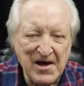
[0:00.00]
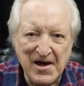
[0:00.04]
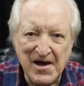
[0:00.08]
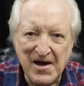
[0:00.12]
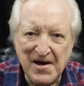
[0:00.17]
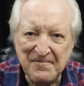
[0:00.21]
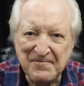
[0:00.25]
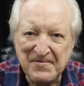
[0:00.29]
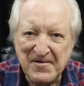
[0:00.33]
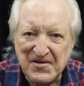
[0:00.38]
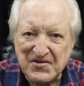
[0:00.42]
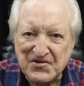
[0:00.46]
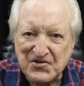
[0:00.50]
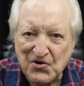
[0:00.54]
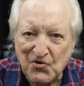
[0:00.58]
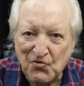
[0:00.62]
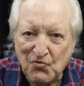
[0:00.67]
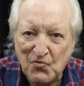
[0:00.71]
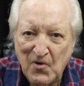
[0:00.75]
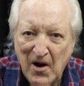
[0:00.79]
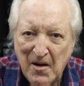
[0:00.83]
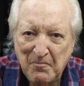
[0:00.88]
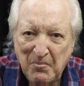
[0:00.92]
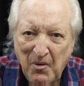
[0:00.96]
If it's a
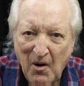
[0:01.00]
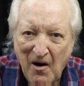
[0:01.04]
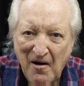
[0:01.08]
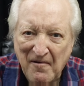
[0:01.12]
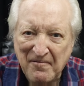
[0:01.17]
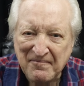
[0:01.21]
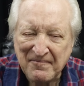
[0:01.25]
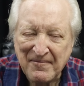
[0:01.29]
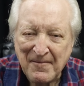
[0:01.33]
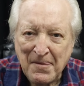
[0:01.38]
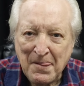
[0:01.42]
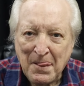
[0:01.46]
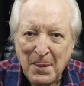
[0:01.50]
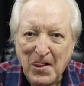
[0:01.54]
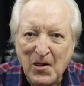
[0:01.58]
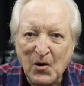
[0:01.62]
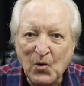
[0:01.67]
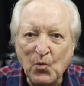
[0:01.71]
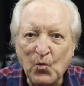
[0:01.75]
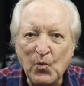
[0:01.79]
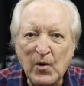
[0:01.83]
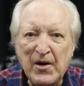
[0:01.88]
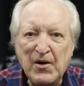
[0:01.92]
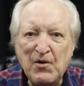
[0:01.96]
rip-off,
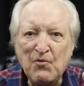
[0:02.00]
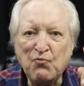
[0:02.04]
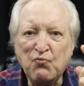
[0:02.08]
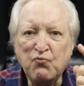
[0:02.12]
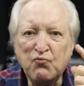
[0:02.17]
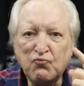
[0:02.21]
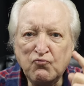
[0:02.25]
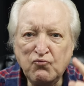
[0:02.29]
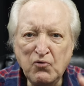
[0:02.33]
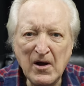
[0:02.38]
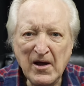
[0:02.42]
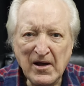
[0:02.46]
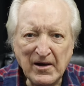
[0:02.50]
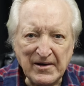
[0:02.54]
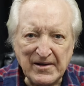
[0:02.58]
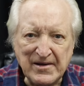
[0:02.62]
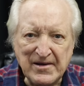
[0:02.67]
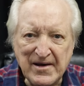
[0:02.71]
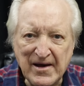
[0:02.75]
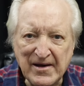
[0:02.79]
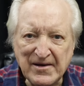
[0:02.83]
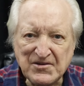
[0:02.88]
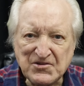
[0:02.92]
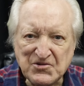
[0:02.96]
we
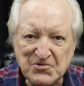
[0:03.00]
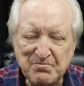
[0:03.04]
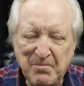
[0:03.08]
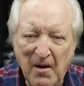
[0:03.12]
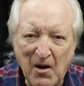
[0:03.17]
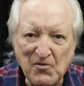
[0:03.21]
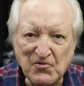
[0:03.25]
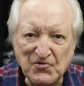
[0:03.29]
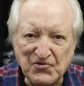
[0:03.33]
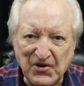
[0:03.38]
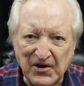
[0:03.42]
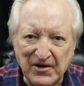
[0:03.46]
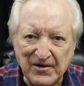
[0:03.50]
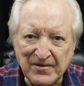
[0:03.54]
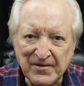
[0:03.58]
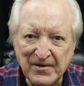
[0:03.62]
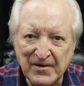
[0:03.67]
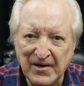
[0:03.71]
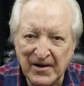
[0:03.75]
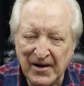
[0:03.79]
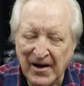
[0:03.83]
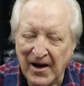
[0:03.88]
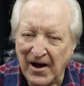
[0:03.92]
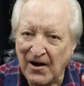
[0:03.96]
really expose it.
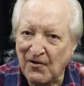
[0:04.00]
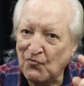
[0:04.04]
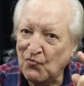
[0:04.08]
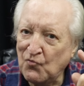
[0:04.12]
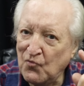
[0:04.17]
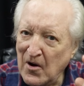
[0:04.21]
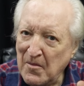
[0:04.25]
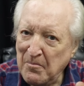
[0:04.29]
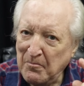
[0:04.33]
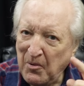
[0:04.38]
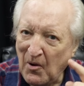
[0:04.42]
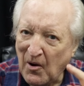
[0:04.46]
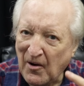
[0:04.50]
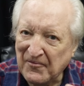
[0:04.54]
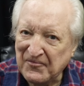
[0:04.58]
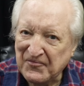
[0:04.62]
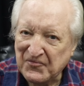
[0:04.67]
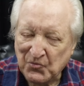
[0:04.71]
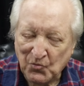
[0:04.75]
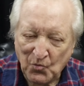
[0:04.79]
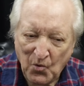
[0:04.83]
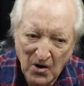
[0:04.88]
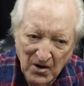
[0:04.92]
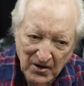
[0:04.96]
And
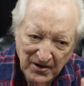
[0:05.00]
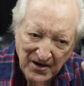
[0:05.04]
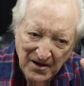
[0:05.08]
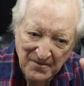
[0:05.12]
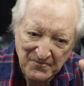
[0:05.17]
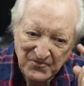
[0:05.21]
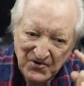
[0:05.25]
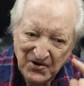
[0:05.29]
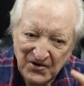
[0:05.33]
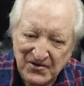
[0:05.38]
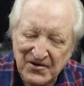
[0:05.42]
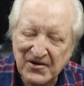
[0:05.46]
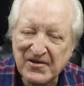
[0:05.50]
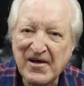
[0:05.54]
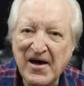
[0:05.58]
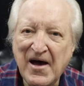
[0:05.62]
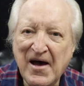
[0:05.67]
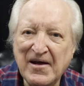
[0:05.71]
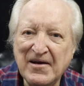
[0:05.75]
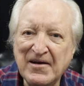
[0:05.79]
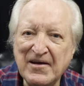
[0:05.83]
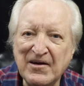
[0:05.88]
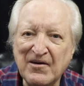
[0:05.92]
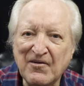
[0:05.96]
rip-offs, what comes under the
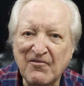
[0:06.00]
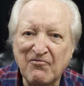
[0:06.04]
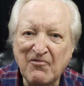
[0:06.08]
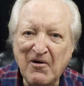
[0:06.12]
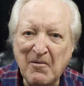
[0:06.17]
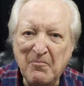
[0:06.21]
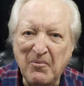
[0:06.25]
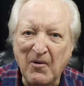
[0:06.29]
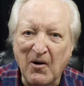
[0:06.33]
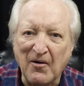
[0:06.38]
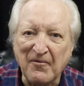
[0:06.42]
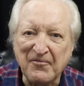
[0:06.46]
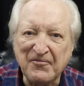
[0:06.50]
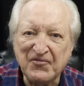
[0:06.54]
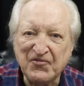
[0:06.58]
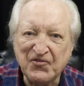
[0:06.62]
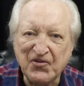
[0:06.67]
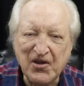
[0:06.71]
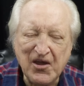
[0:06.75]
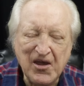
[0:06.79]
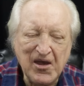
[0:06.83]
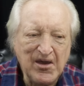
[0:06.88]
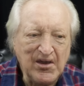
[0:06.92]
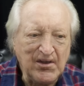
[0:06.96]
heading of
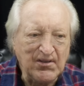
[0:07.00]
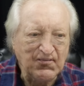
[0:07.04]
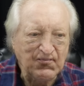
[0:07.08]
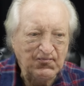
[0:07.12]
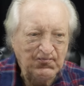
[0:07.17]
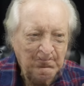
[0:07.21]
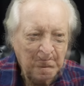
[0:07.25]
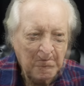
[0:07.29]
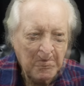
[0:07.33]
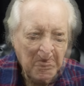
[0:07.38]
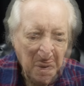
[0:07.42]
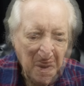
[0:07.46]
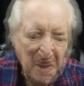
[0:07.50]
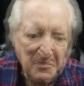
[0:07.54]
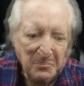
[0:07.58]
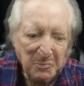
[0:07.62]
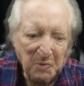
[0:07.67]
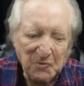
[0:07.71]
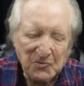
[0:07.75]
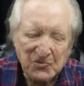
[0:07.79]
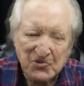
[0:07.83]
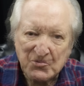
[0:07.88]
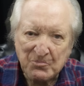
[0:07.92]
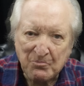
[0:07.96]
rip-offs is
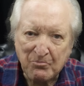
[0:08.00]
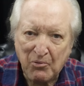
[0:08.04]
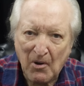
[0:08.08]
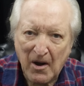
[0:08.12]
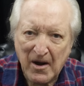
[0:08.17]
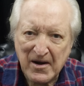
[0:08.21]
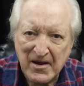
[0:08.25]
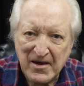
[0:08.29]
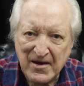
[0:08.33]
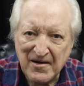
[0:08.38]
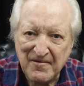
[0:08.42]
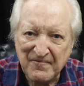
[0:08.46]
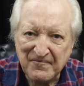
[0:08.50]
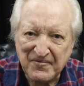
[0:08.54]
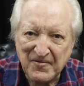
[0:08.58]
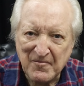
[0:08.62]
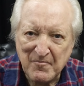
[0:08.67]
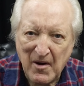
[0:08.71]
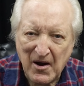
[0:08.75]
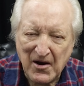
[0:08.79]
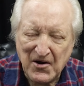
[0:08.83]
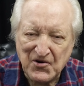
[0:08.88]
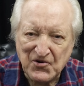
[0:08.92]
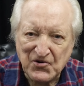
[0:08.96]
people spreading
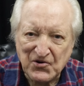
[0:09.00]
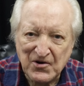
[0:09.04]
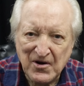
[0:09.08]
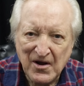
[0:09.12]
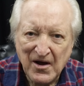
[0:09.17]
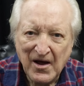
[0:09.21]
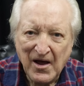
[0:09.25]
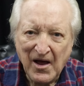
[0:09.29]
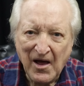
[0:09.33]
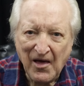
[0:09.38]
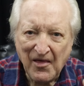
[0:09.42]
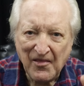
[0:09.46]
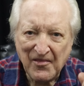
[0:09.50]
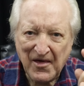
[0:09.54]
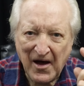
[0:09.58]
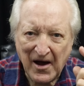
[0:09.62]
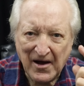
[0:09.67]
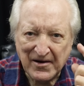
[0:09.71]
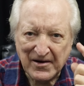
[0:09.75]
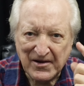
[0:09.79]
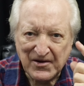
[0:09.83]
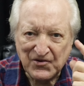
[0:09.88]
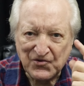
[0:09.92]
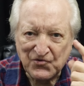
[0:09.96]
information
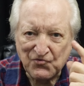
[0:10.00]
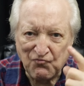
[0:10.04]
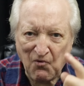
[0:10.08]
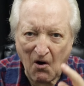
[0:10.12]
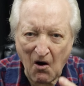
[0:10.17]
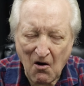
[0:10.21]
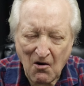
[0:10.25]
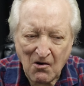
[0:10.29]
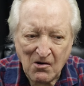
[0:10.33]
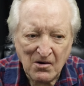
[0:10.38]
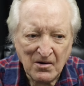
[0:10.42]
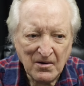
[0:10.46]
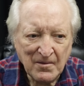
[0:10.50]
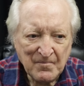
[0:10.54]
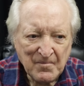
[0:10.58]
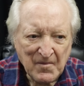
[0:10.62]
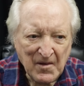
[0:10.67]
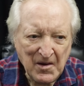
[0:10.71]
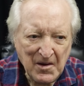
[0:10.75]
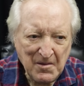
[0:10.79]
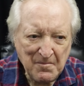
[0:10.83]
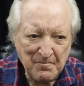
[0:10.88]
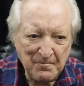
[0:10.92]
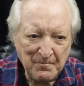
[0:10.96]
that is wrong,
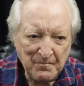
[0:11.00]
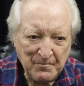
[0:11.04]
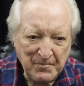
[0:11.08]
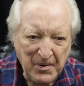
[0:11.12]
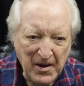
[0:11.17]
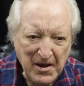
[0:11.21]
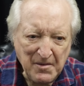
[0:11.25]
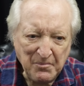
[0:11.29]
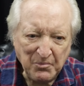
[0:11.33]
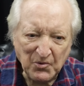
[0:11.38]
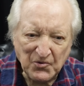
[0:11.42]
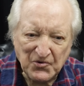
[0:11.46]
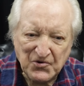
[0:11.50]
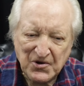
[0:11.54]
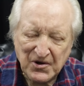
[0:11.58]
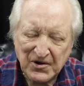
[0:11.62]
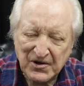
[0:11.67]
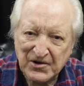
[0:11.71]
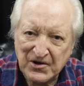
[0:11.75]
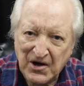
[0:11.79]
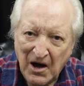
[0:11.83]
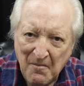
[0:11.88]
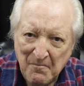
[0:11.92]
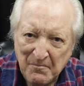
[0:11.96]
people's
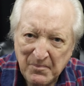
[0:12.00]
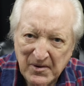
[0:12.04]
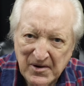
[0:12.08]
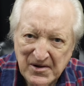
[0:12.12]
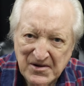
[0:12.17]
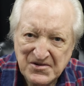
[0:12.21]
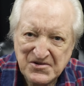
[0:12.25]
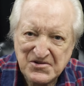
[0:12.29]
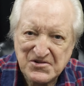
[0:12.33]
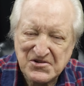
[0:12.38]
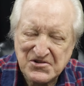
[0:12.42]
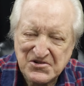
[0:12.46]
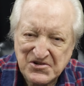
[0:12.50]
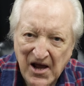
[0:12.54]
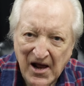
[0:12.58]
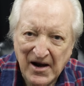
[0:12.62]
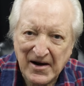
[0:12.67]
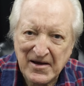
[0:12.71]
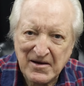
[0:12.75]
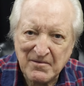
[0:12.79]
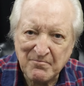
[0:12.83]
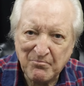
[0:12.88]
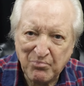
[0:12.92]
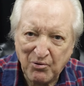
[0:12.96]
companies
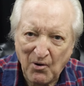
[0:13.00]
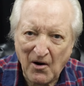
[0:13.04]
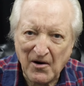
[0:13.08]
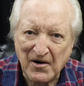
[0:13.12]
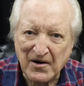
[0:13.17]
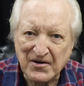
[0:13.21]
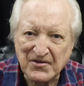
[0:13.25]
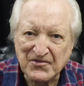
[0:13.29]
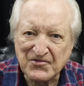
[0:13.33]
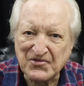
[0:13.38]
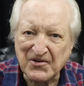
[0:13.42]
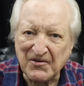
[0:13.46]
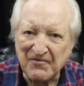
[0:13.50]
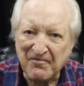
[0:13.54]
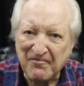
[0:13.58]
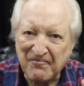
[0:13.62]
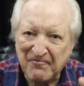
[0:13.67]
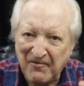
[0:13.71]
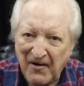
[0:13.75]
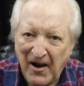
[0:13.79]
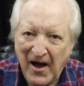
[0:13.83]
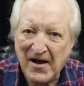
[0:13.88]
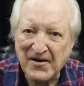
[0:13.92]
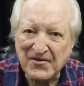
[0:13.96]
selling products that
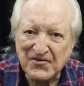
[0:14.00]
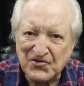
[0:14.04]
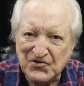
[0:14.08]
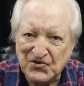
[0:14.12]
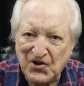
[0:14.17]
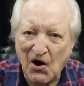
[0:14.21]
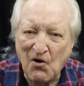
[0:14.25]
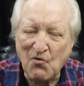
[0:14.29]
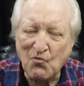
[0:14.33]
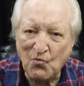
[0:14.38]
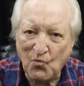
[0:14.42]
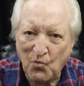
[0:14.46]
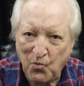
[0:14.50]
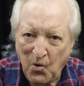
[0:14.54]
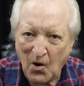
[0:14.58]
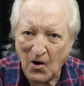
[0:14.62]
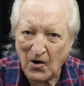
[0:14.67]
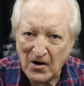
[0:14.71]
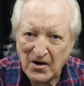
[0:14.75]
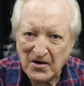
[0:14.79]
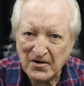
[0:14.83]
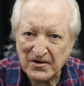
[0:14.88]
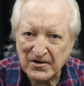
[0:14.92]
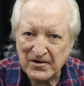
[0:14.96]
flat don't
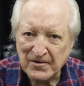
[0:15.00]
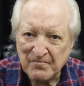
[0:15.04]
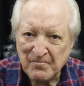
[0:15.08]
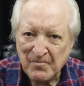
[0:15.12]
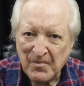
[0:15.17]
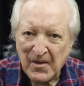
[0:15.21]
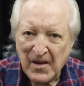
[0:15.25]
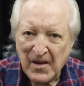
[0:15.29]
work.